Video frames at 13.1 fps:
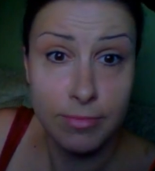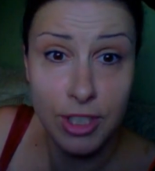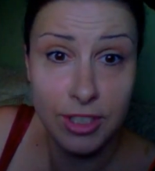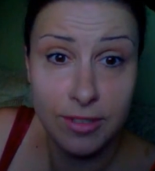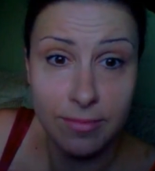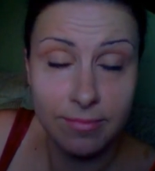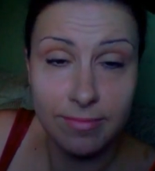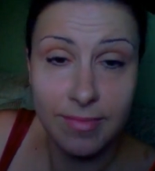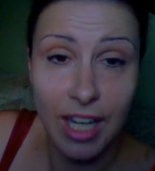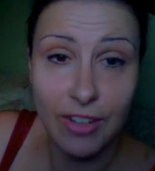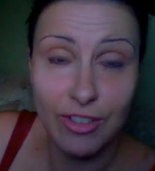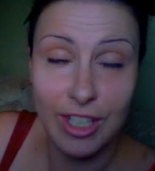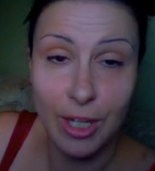just
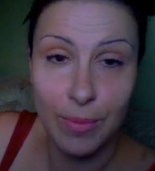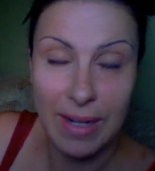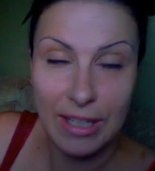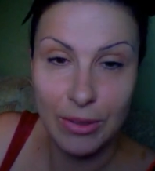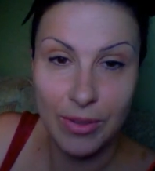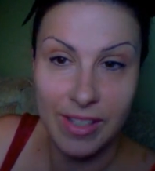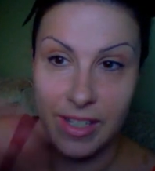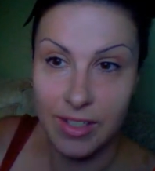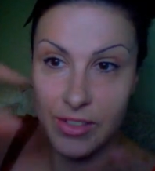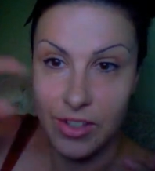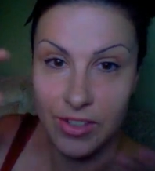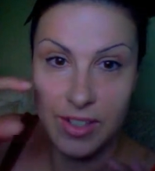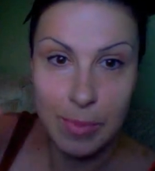everyday regular things
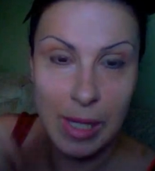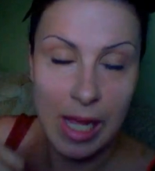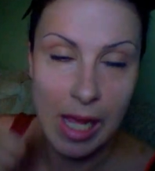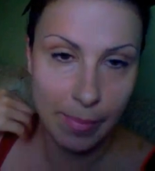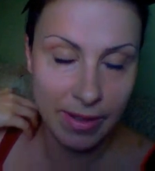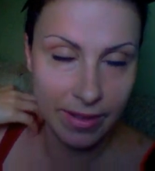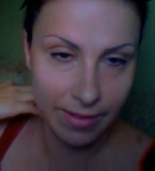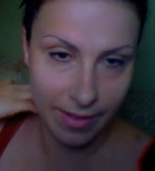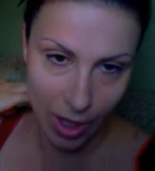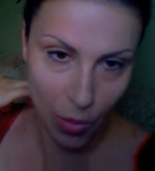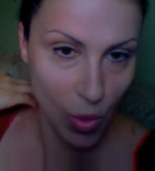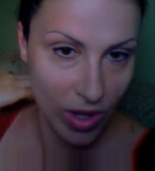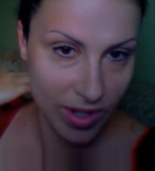all seem to happen
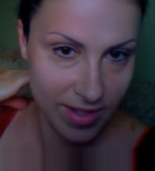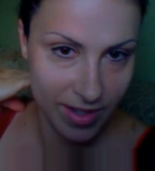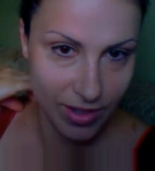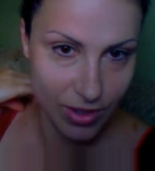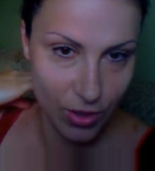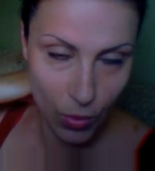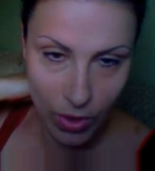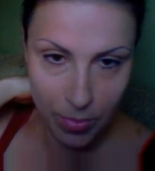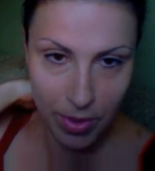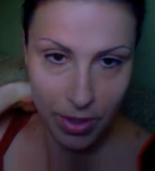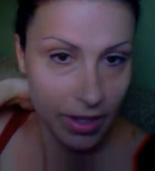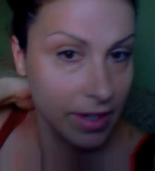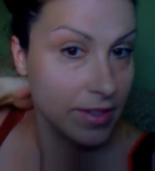at once in a 2 week
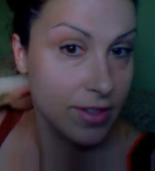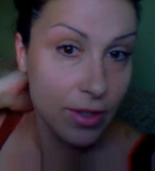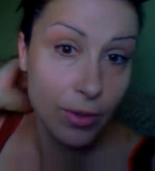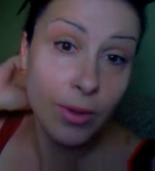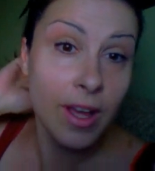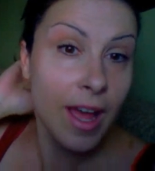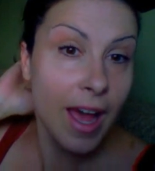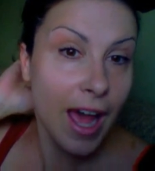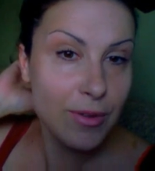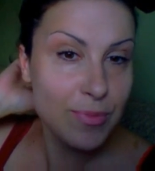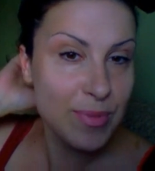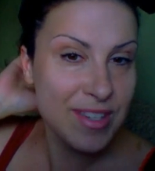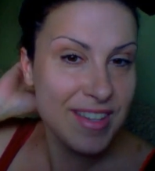period, so I
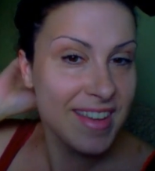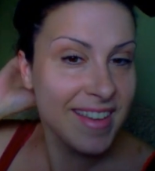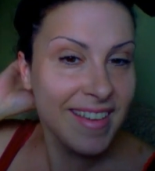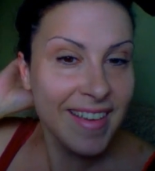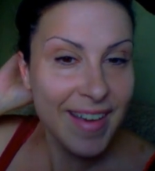was busy.